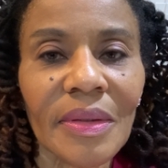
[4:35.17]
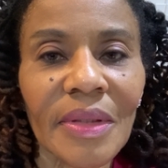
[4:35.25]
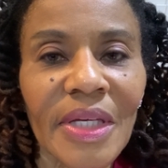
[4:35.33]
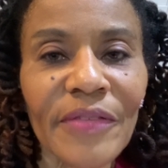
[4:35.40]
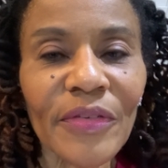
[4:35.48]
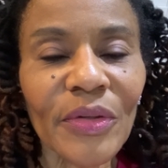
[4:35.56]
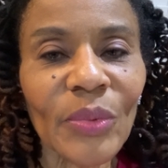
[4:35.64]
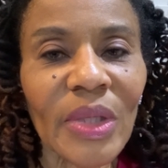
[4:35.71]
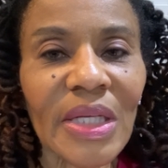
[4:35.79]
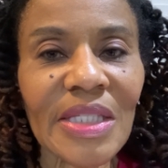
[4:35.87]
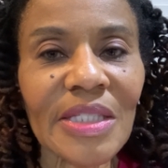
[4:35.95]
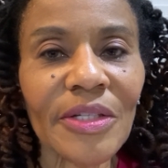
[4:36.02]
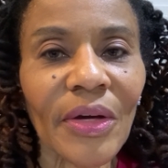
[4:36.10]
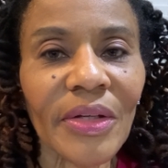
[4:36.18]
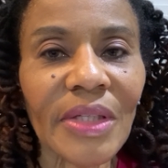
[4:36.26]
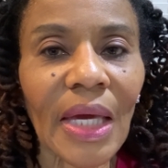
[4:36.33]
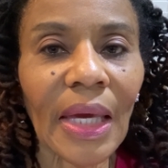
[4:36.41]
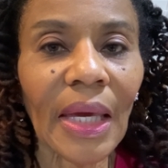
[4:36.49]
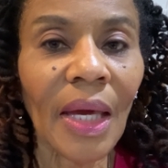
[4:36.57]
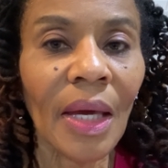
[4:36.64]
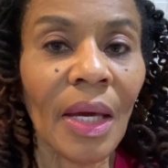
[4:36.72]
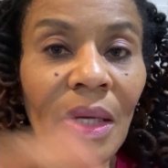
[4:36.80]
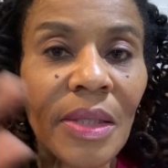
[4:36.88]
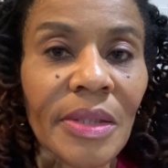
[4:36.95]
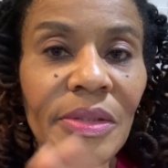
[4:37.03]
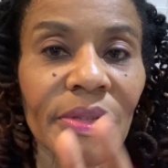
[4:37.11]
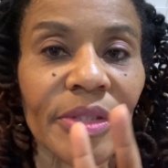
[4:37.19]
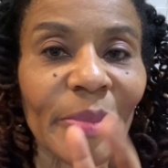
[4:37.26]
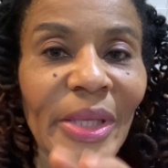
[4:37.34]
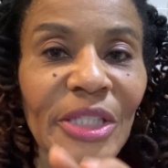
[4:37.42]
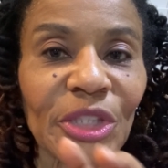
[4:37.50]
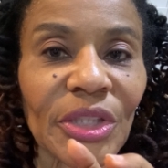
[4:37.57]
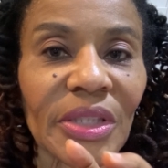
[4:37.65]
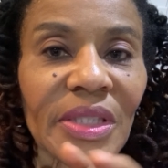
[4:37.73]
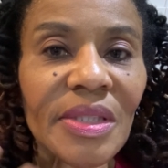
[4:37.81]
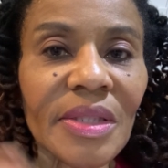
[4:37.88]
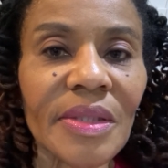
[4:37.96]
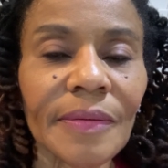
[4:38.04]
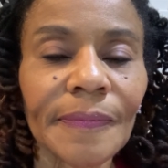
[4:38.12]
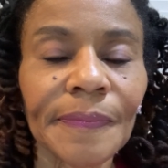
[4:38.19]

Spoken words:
even when it's not a specialist.